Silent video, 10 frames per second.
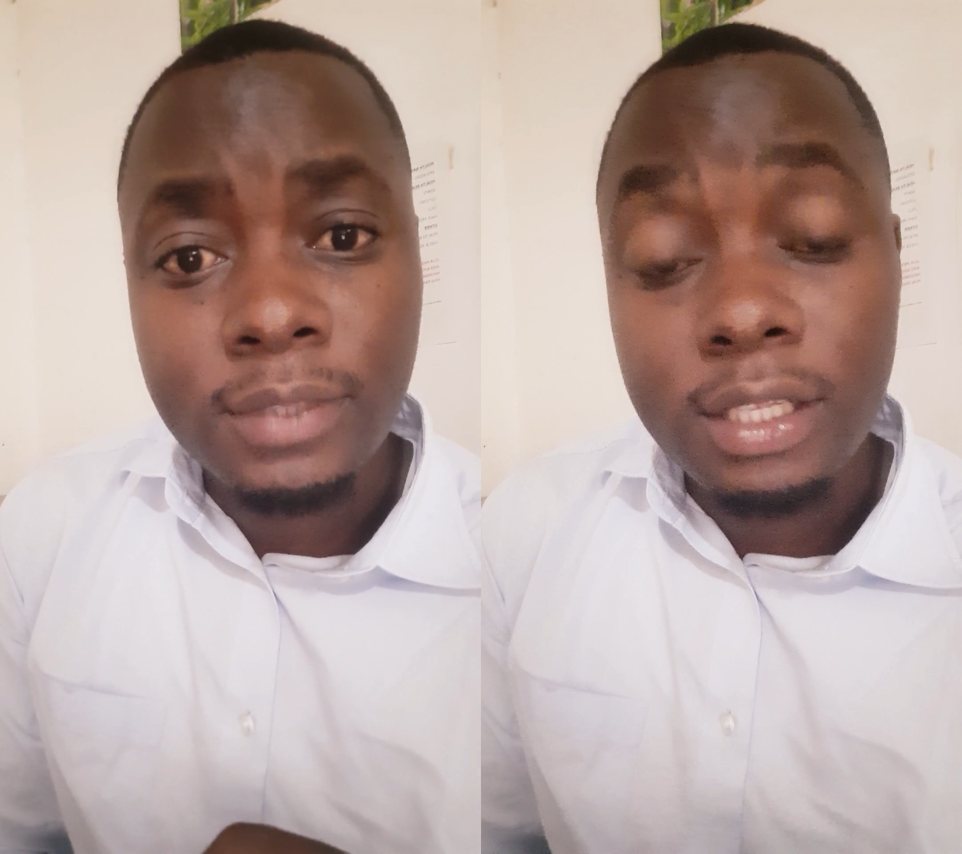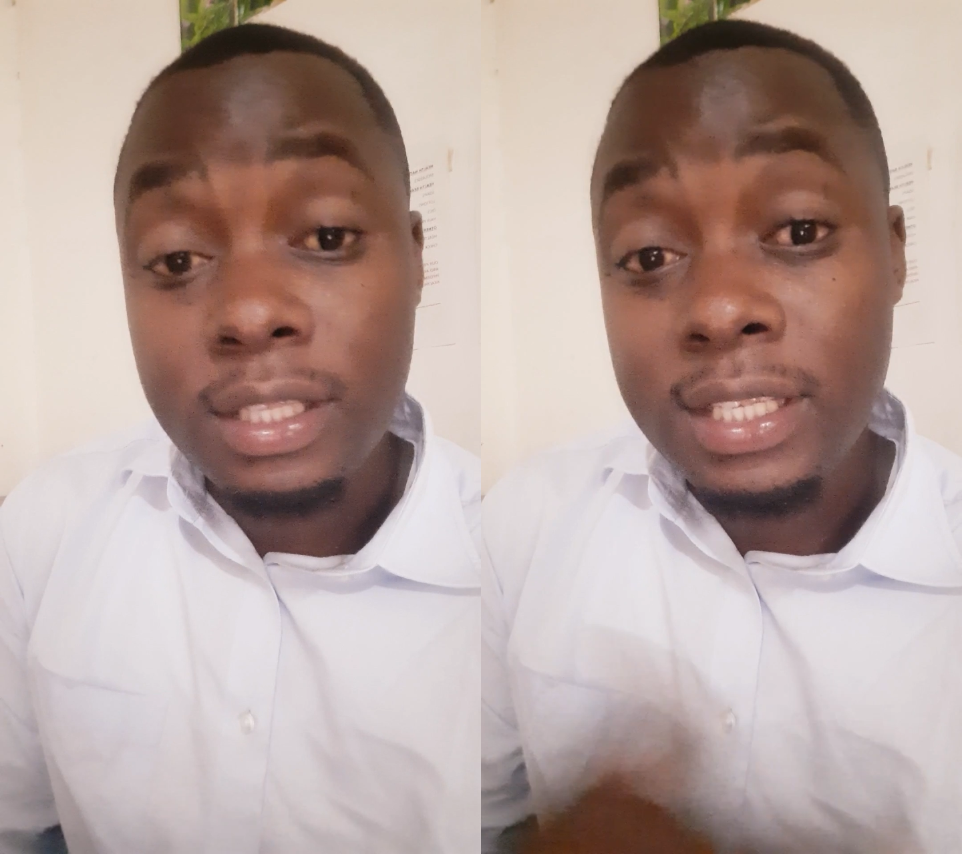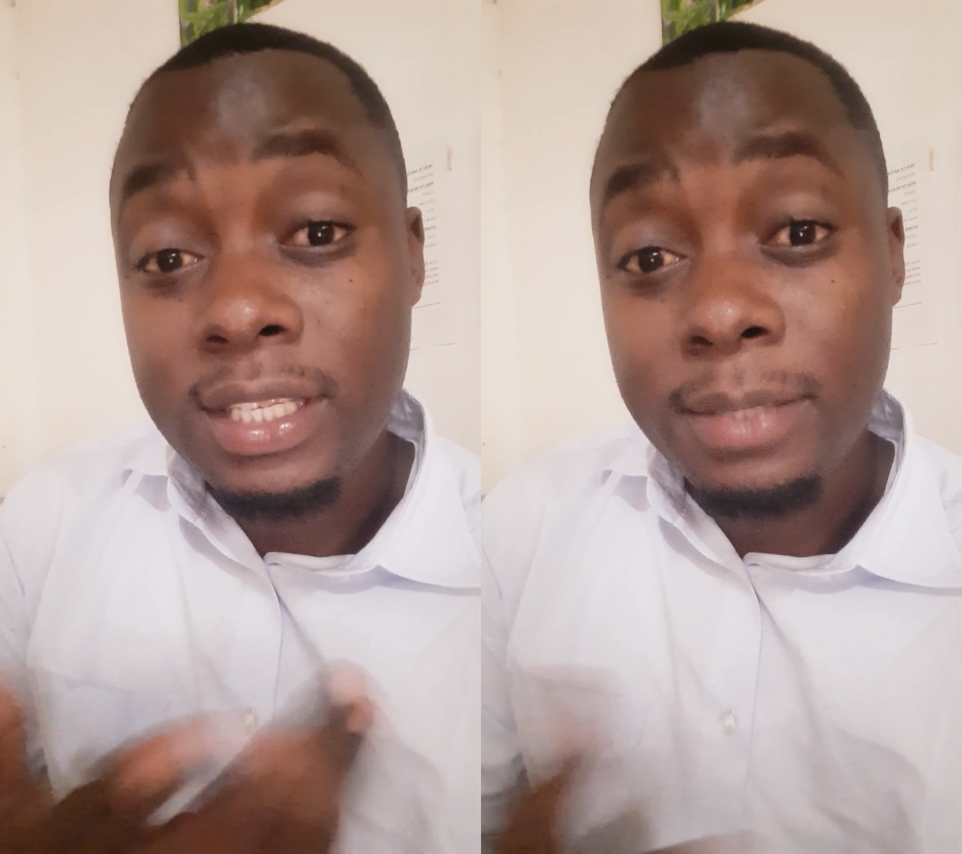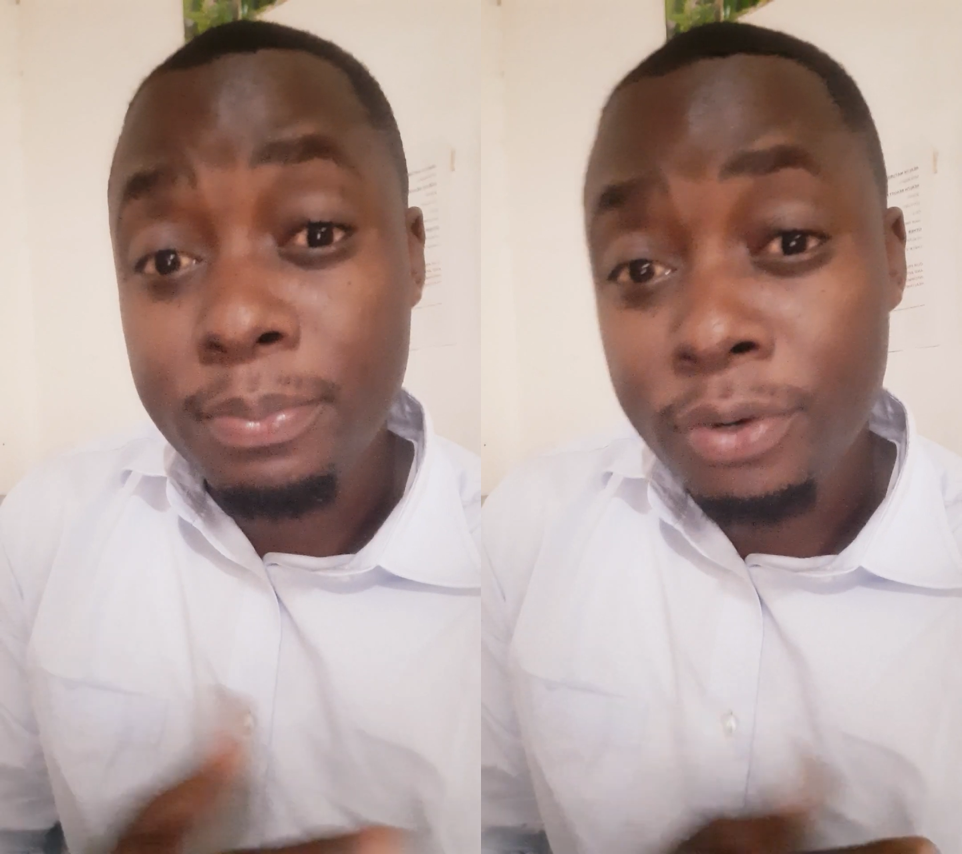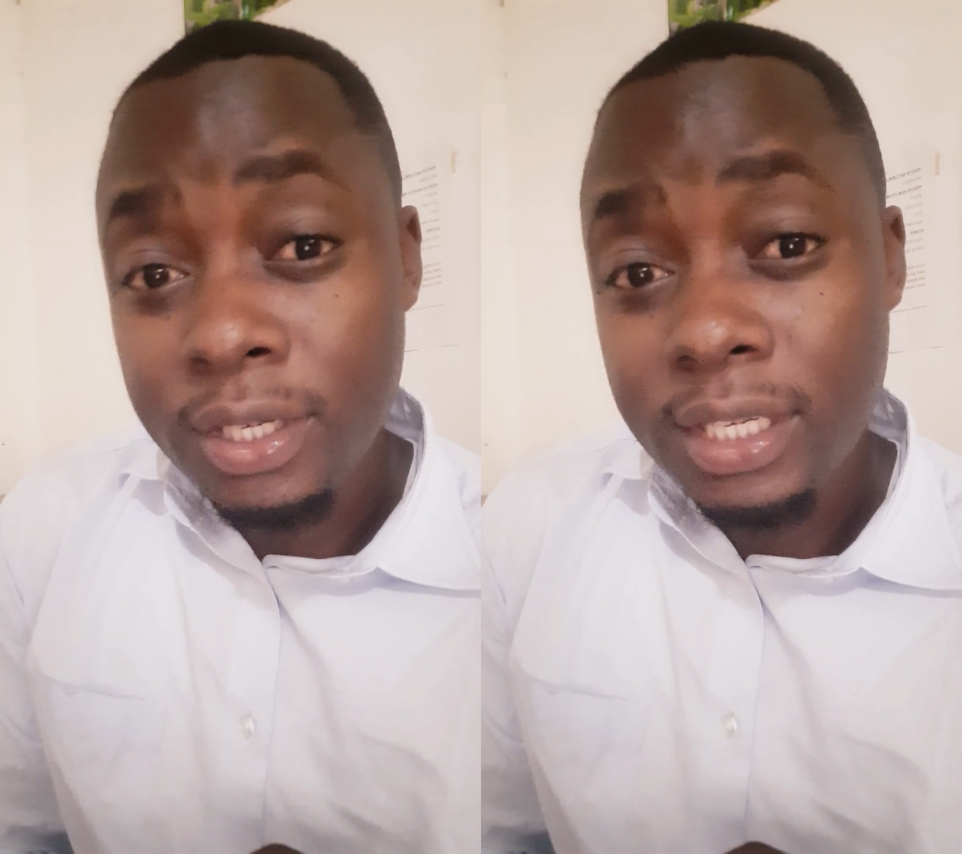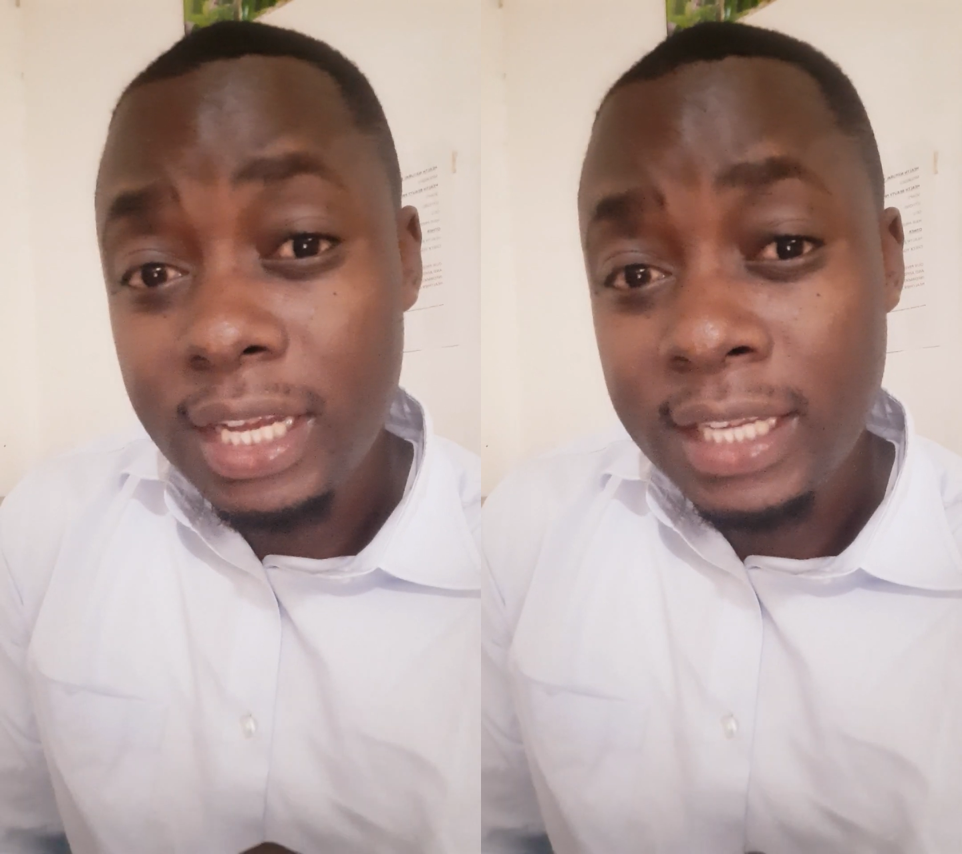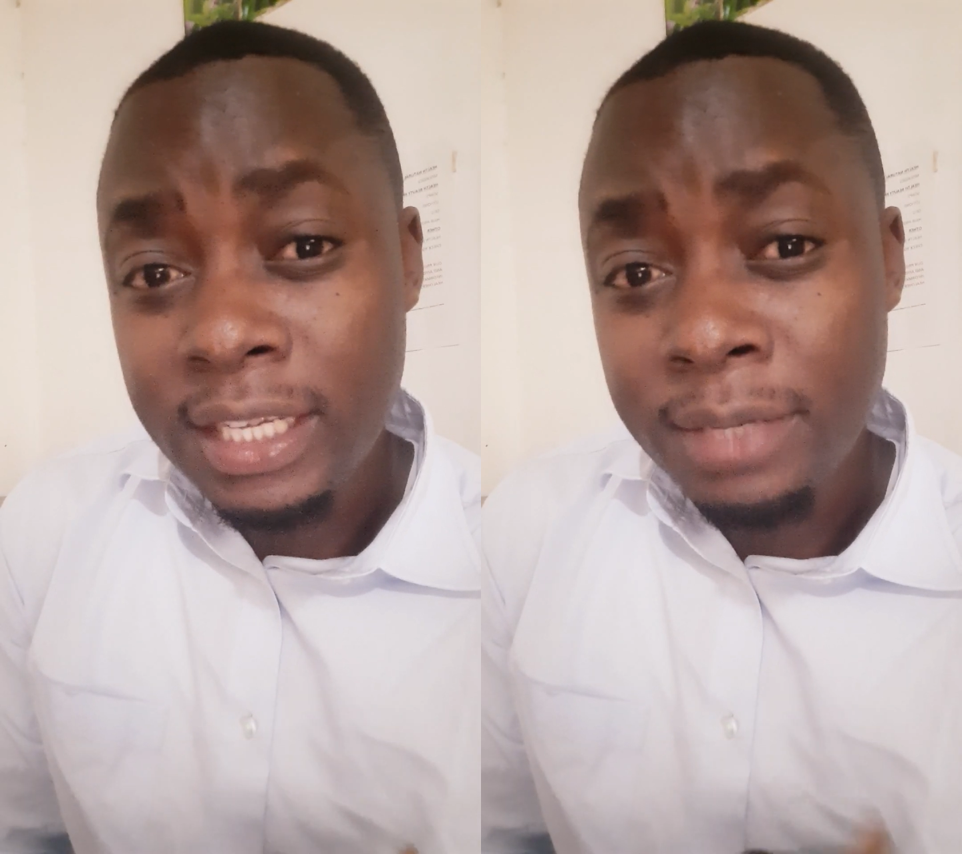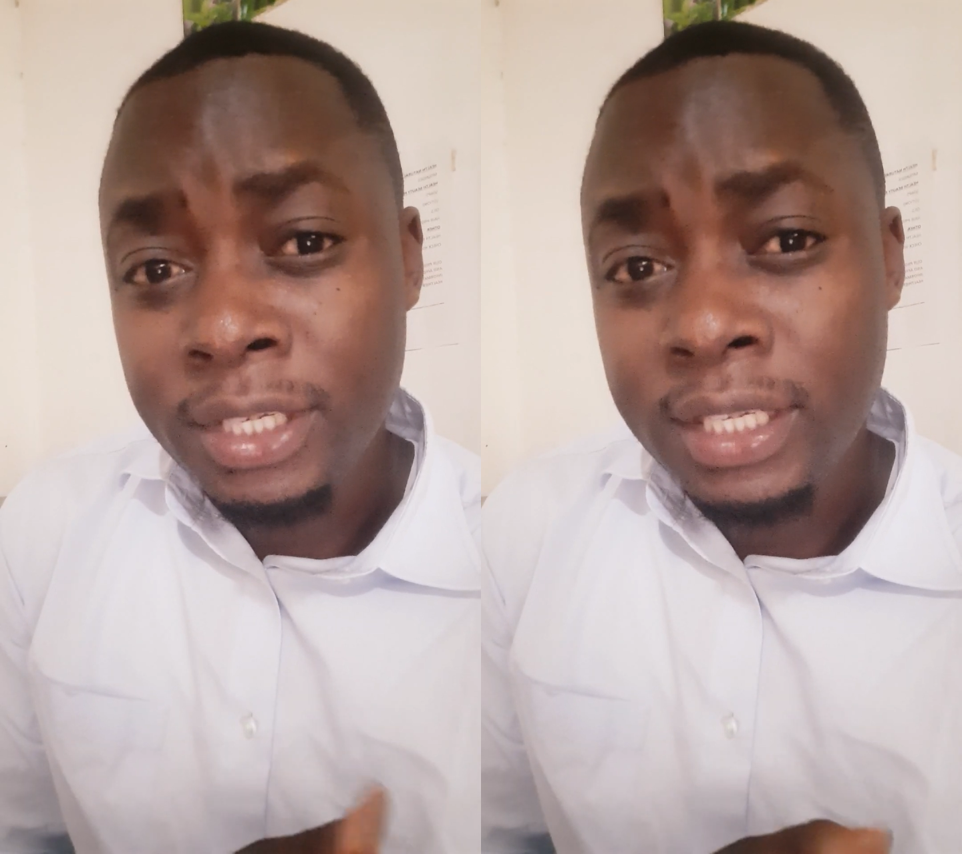This is a broad
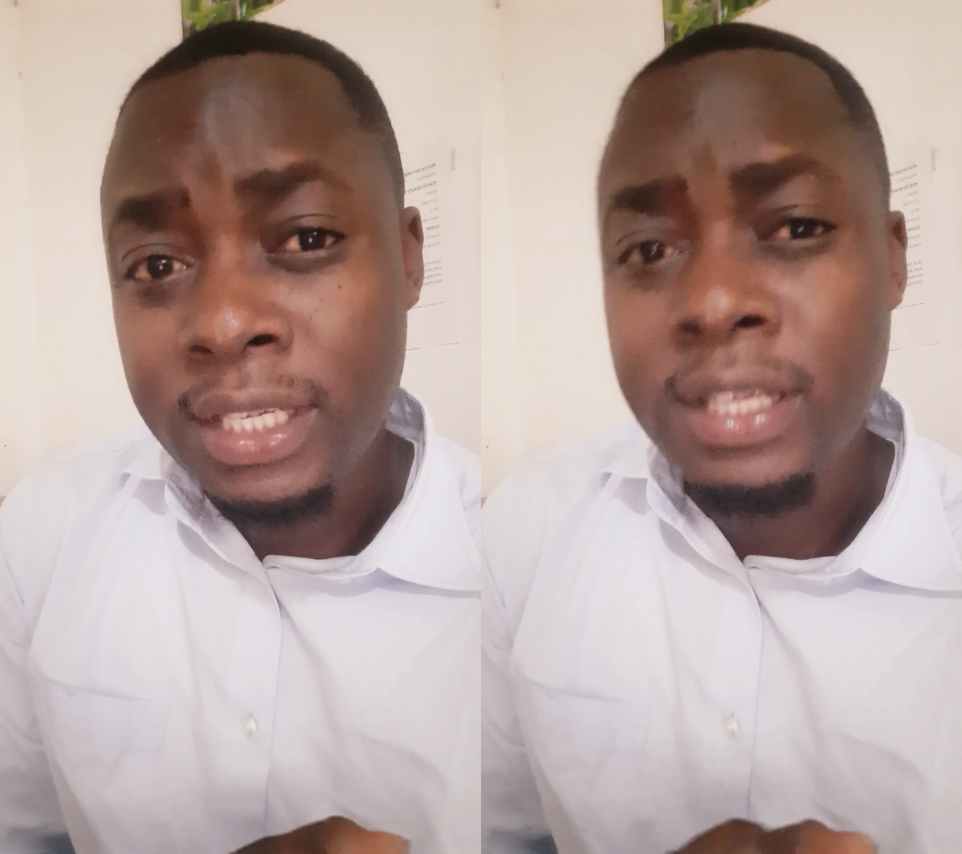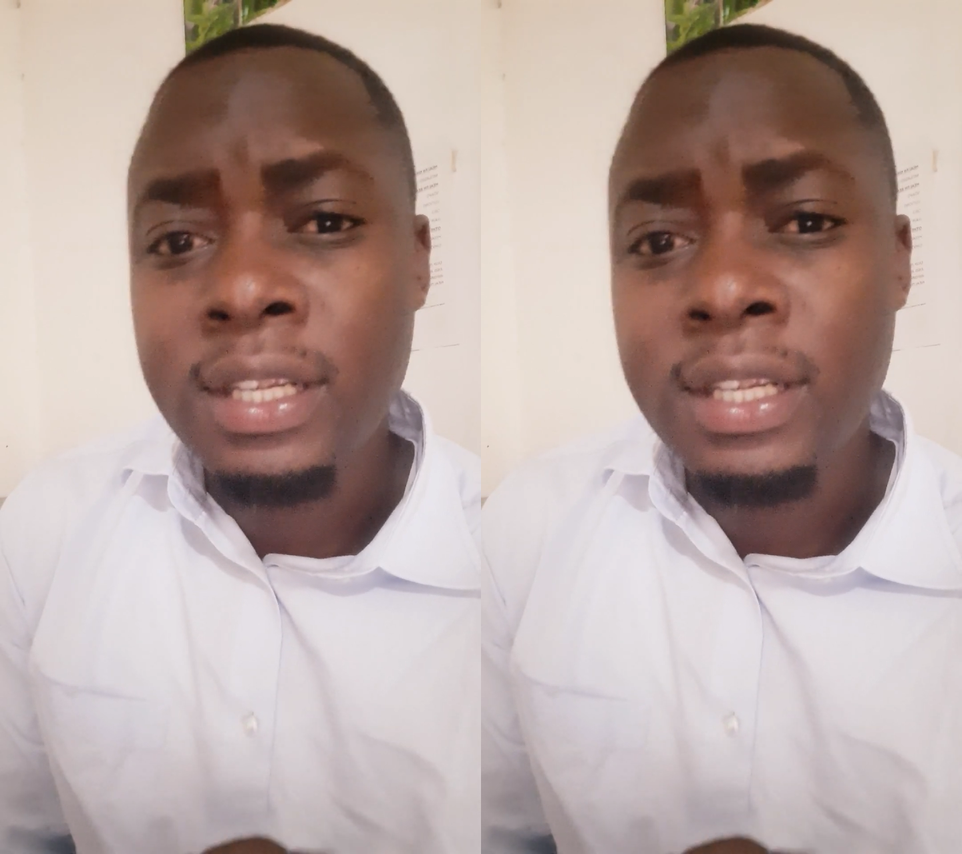subject.